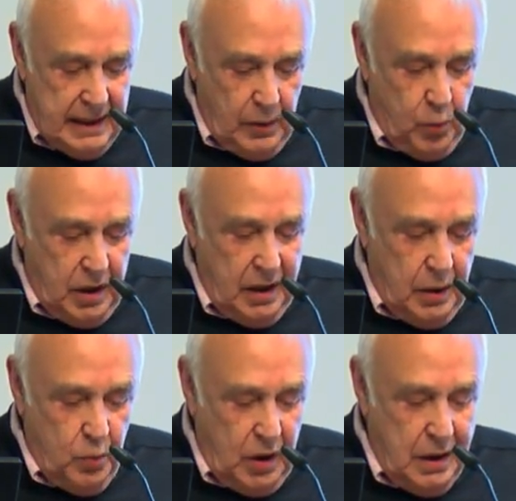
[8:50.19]
were
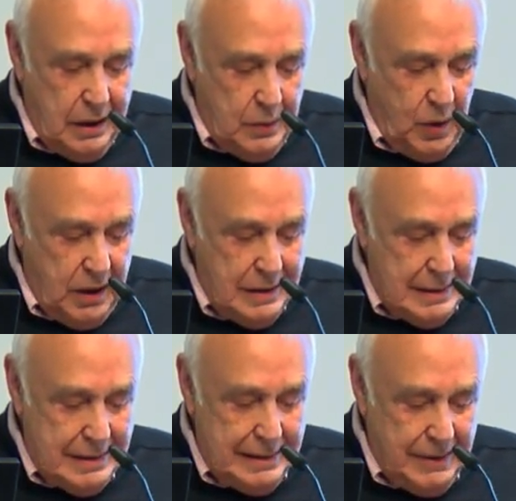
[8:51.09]

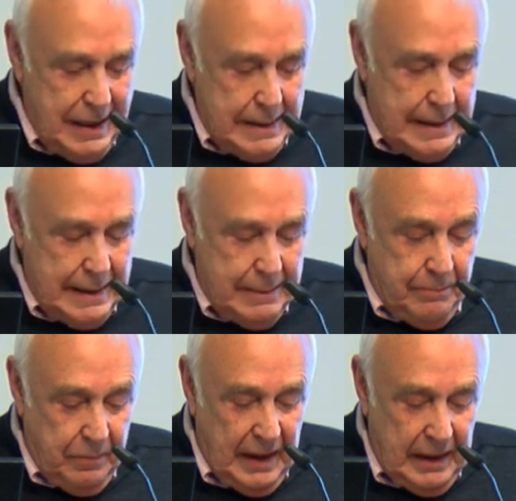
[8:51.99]
you know,